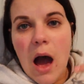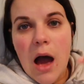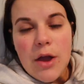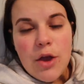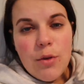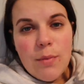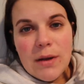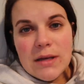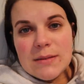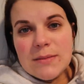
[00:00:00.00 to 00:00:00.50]

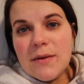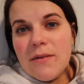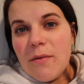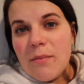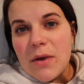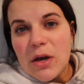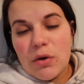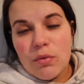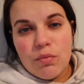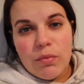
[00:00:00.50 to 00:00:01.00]
You best believe
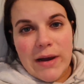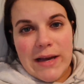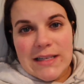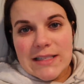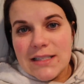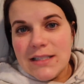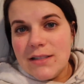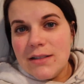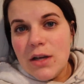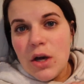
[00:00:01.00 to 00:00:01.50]
I'm getting
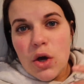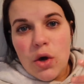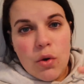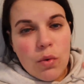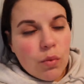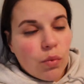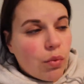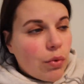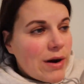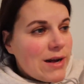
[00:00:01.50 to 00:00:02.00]

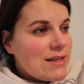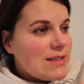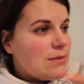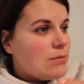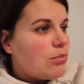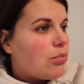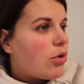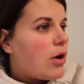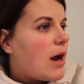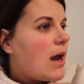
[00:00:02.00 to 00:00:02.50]

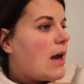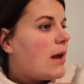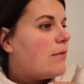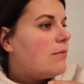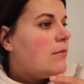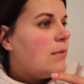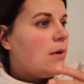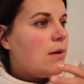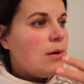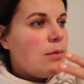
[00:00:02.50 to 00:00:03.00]
raisin
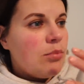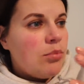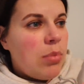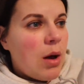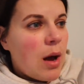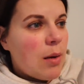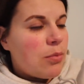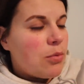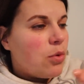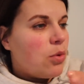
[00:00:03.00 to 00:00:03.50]
bran,
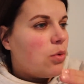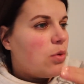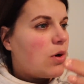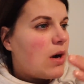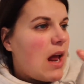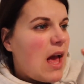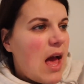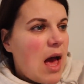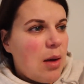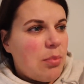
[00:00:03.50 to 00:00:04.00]

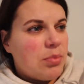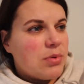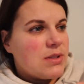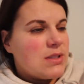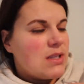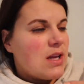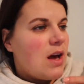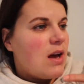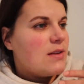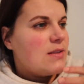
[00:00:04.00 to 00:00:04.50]
popcorn,
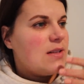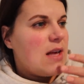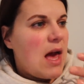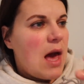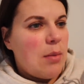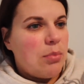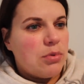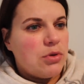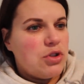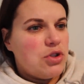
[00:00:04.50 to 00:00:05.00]
applesauce,
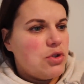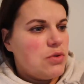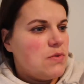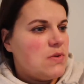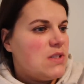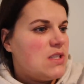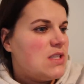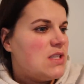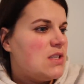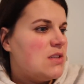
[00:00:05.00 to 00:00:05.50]
apple
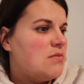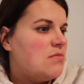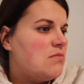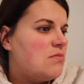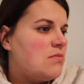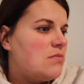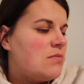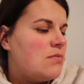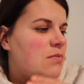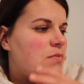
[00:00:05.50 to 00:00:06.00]
juice.
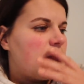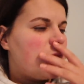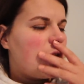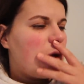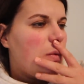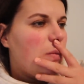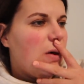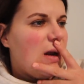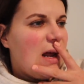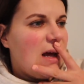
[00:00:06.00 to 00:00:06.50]

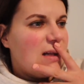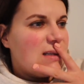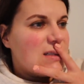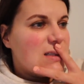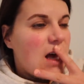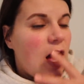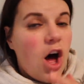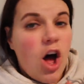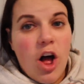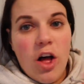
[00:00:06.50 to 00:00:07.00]
What
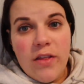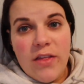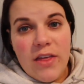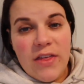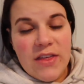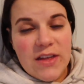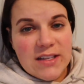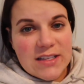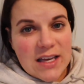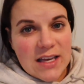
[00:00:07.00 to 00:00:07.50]
else? All
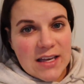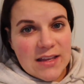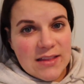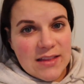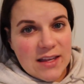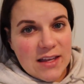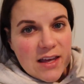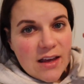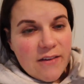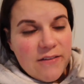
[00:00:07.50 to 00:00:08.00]
the things I can
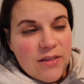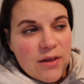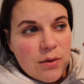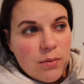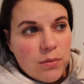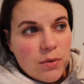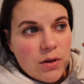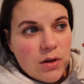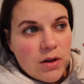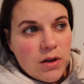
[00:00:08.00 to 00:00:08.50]
think of
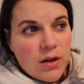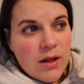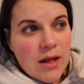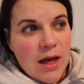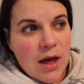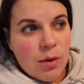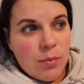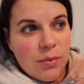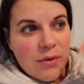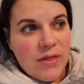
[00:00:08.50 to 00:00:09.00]
that will
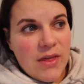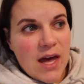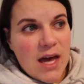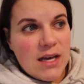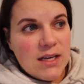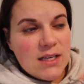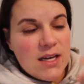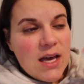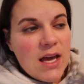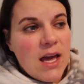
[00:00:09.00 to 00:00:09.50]
help with
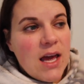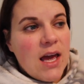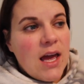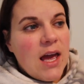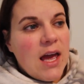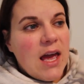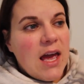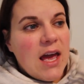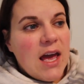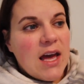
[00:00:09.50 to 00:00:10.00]
that.
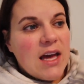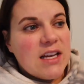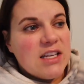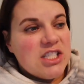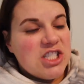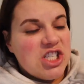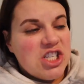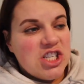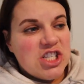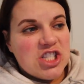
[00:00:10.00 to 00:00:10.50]

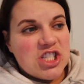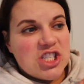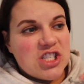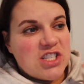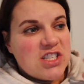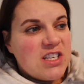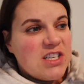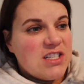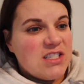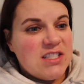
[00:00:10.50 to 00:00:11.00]
And she is
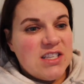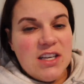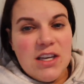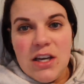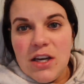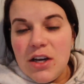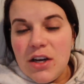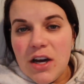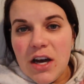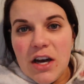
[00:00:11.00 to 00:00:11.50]
just gonna sit
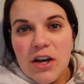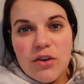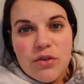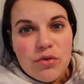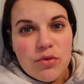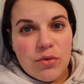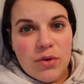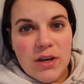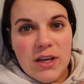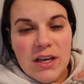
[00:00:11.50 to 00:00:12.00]
here
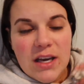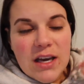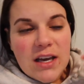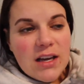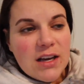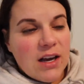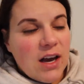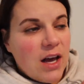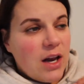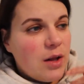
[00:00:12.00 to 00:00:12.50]
and drink
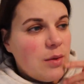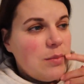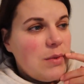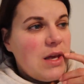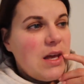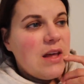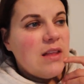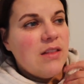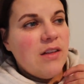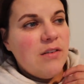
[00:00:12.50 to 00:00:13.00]
and cuddle
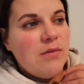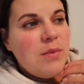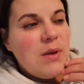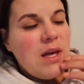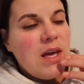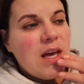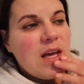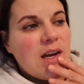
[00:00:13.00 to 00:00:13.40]
me and love me.